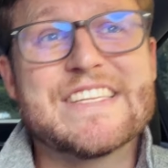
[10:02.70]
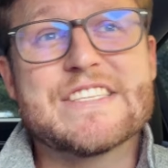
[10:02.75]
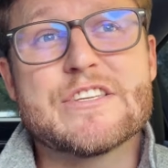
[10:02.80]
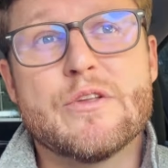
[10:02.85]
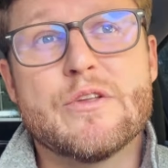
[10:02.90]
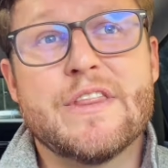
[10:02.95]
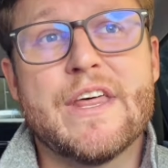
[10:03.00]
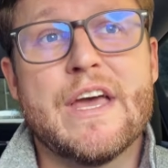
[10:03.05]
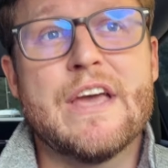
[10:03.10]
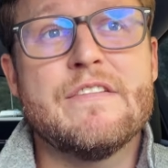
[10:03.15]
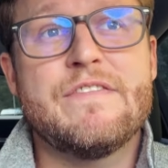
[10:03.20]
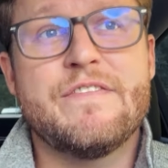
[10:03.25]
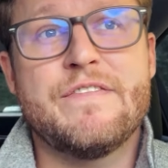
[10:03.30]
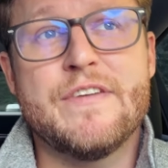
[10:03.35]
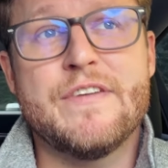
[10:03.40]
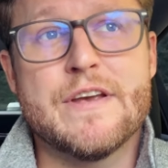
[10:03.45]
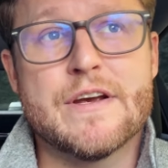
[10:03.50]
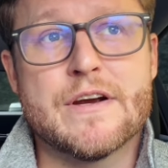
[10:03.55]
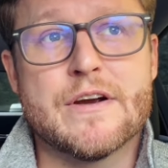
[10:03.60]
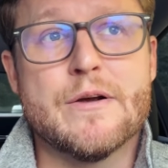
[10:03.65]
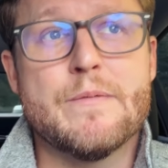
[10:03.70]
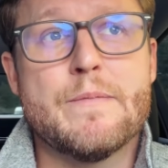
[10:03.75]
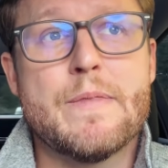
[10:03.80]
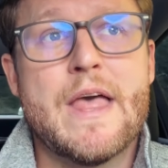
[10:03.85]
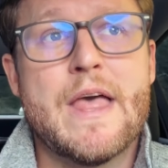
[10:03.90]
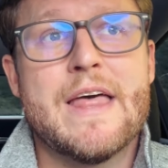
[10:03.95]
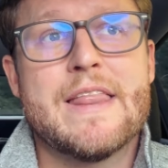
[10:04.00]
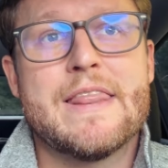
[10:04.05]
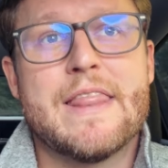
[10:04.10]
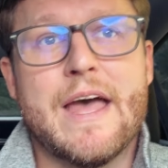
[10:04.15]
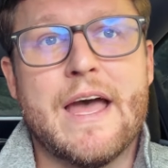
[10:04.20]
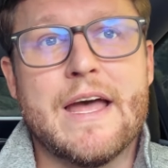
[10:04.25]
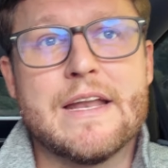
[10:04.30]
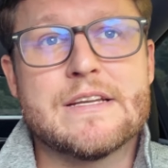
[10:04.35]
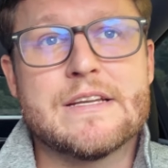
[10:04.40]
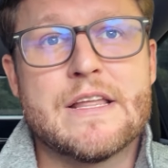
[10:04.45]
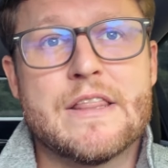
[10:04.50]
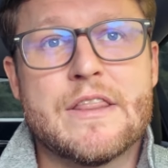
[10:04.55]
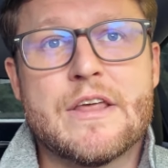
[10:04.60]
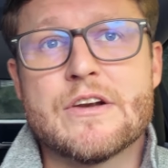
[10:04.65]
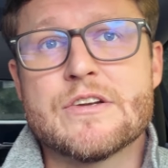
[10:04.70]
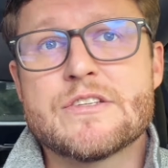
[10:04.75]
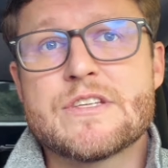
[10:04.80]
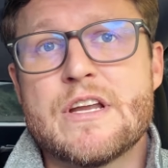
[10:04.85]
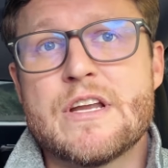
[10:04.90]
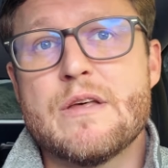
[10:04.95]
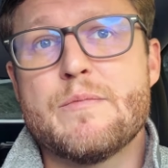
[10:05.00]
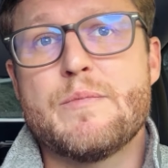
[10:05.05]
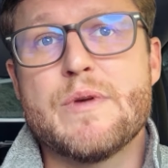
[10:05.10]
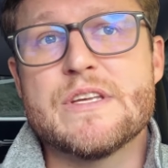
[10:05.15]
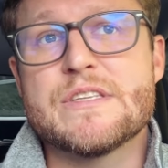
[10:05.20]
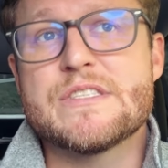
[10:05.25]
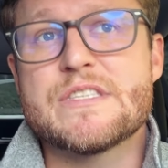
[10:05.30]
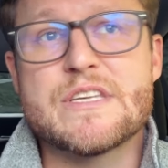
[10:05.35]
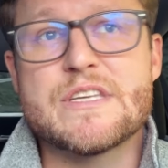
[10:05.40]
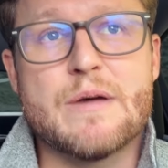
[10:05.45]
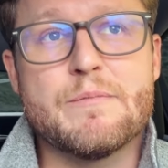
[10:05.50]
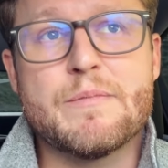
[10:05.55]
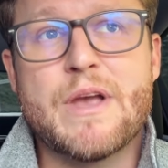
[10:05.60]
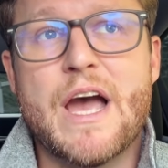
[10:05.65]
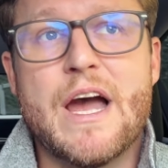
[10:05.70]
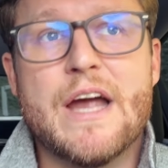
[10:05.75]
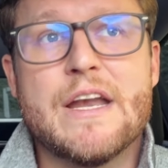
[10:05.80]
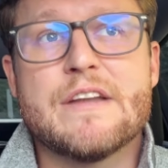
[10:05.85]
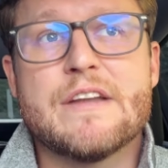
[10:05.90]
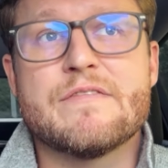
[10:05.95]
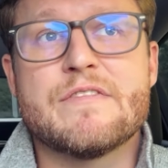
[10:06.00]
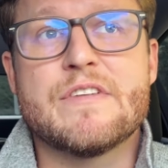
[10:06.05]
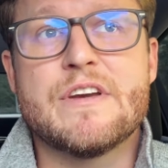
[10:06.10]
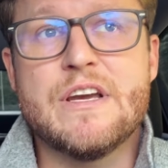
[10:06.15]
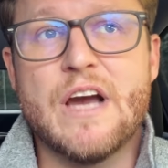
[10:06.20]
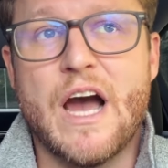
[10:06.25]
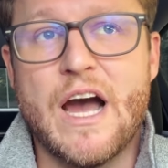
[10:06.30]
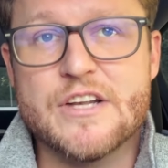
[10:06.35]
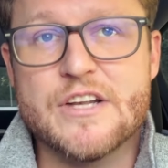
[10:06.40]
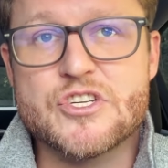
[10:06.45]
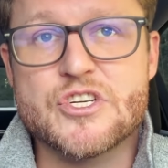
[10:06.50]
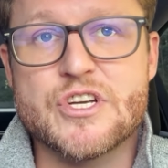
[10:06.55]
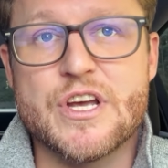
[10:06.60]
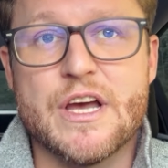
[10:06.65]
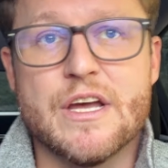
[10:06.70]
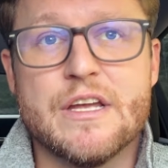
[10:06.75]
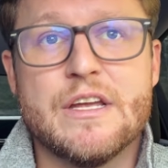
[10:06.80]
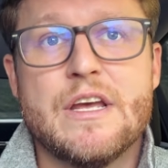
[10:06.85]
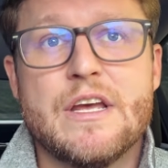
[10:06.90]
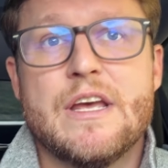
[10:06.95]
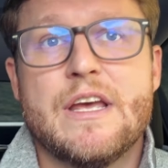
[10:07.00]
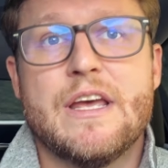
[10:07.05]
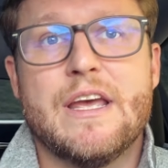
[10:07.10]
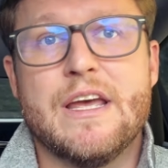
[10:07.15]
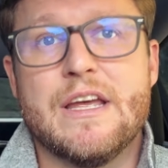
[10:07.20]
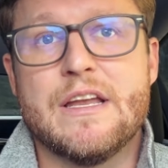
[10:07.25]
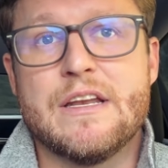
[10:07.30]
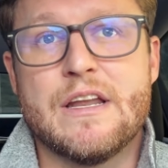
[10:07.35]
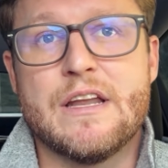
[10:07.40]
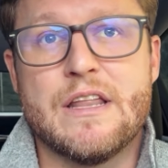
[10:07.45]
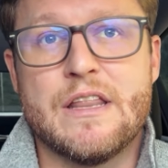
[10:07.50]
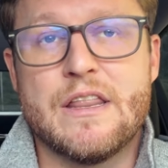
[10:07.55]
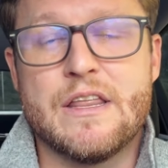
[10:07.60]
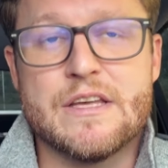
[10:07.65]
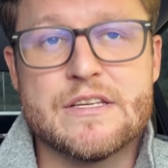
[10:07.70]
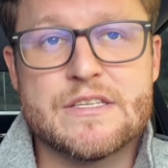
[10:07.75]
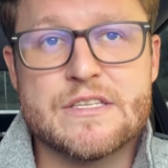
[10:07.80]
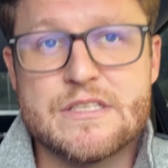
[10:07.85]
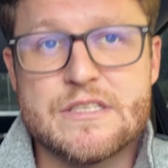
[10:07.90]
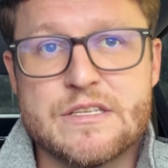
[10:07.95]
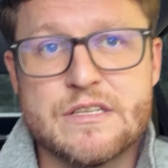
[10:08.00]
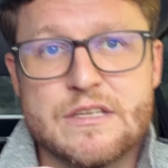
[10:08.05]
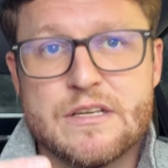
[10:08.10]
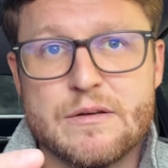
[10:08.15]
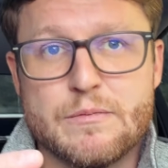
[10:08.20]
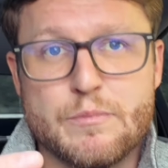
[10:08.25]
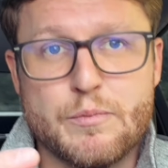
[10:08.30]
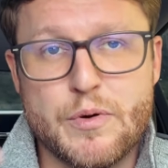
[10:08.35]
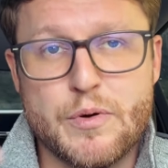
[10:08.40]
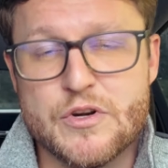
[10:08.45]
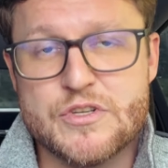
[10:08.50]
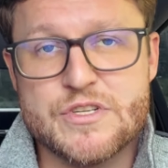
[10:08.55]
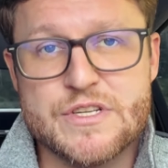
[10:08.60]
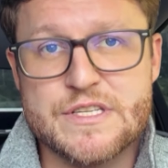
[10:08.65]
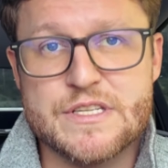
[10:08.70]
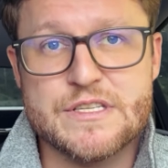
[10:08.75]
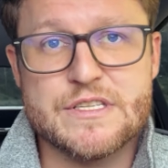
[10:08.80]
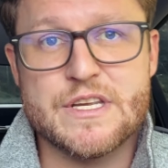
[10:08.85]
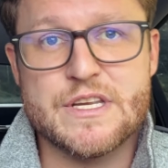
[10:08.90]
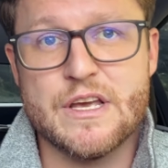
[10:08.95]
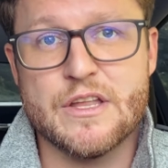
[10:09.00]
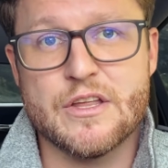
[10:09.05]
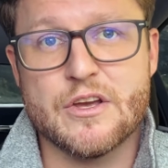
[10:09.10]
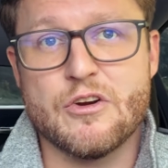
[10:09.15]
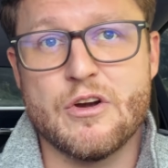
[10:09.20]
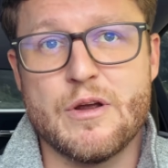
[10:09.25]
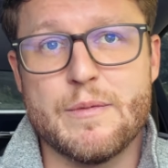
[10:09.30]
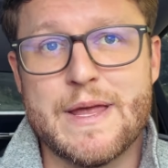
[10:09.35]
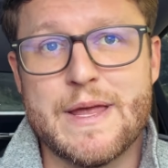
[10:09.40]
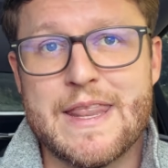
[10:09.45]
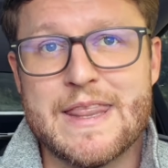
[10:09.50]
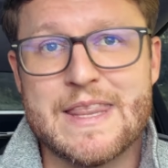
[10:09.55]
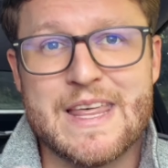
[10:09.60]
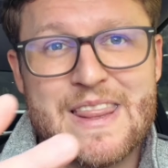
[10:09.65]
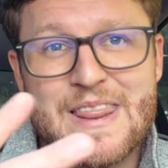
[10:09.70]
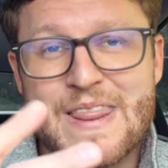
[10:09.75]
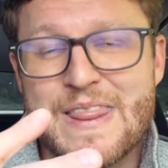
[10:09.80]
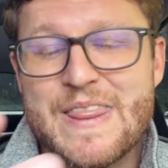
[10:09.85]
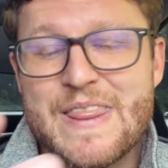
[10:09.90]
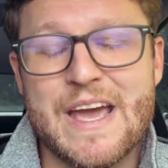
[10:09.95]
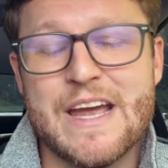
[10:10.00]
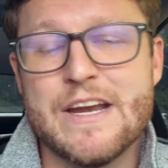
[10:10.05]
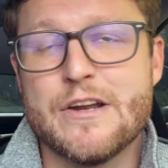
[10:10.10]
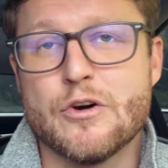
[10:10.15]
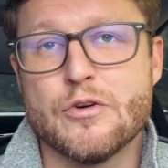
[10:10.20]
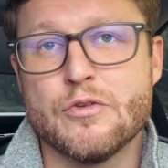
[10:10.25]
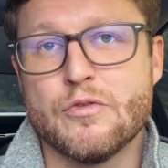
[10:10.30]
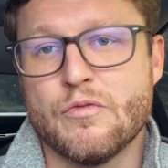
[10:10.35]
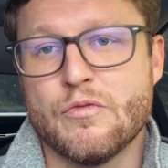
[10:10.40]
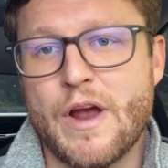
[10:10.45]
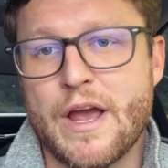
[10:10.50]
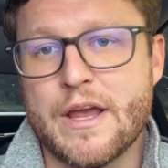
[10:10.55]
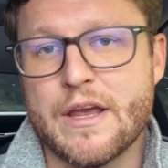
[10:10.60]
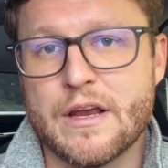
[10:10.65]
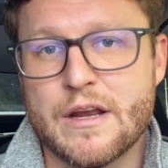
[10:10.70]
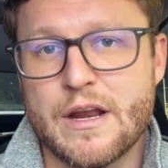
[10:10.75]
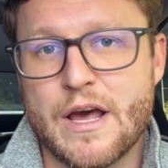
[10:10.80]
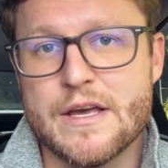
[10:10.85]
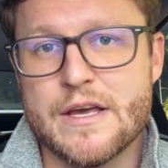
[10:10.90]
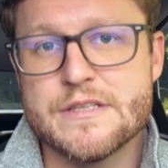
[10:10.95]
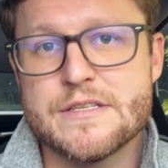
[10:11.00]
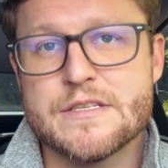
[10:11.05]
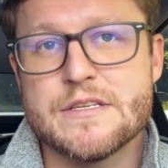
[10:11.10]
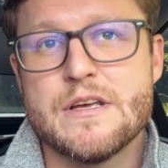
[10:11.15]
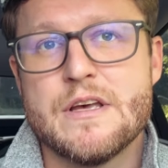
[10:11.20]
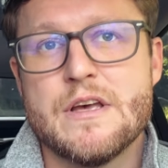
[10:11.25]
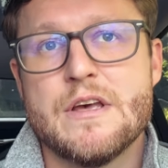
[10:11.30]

so they fear that there's going to be some kind of gotcha in this purchase and sale agreement that they don't recognize.